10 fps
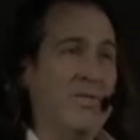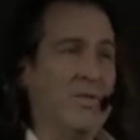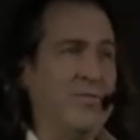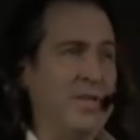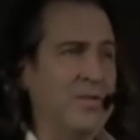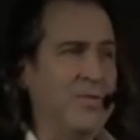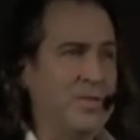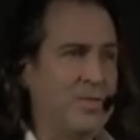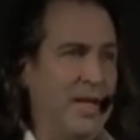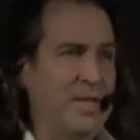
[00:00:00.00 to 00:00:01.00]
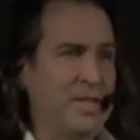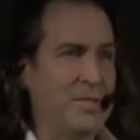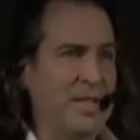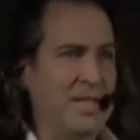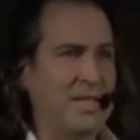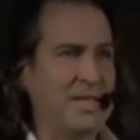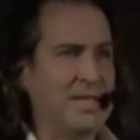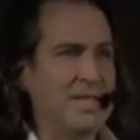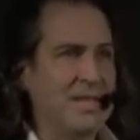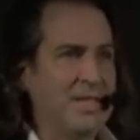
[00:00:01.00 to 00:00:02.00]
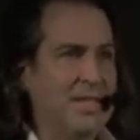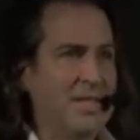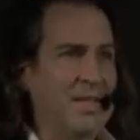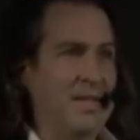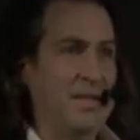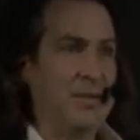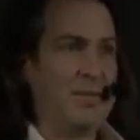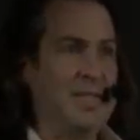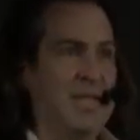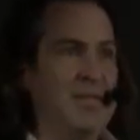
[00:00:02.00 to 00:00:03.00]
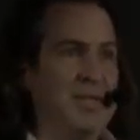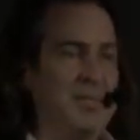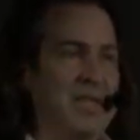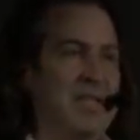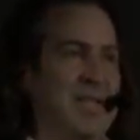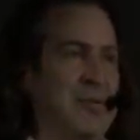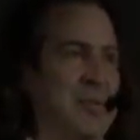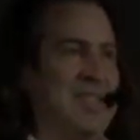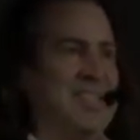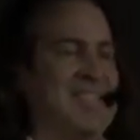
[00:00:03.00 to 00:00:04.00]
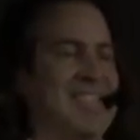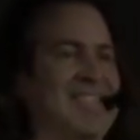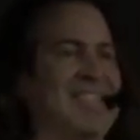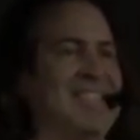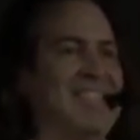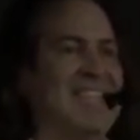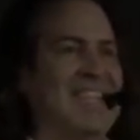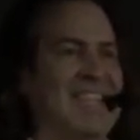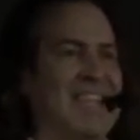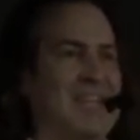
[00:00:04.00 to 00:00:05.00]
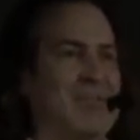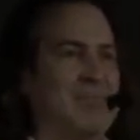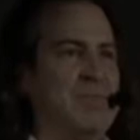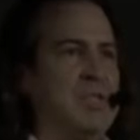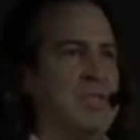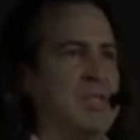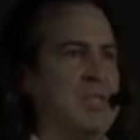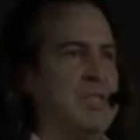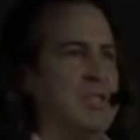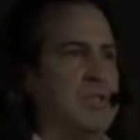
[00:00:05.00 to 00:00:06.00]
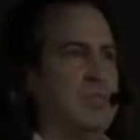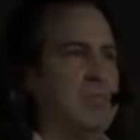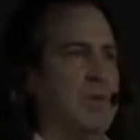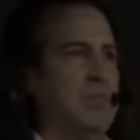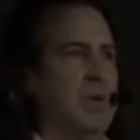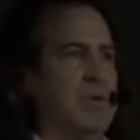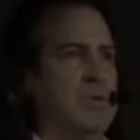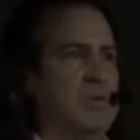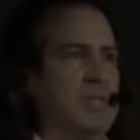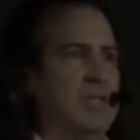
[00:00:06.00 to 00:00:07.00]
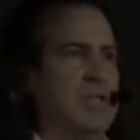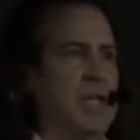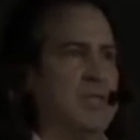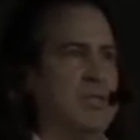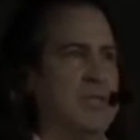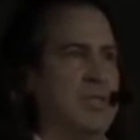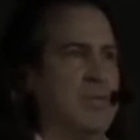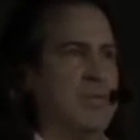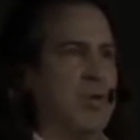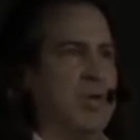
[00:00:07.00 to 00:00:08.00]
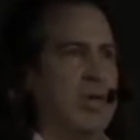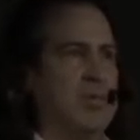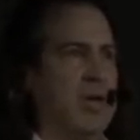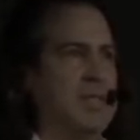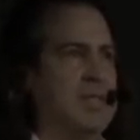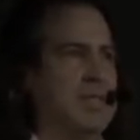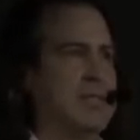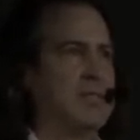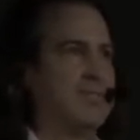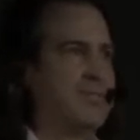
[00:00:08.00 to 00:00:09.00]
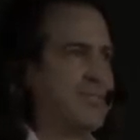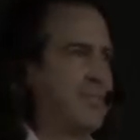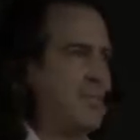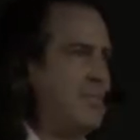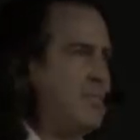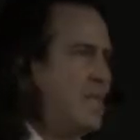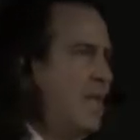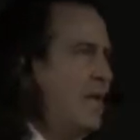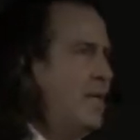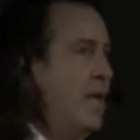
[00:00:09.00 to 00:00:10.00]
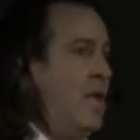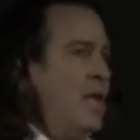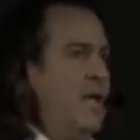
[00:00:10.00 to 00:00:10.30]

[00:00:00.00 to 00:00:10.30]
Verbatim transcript: one of her very first faculty meetings, and I was there in the meeting and I witnessed this um, she, she proposed a change to the report card process. And,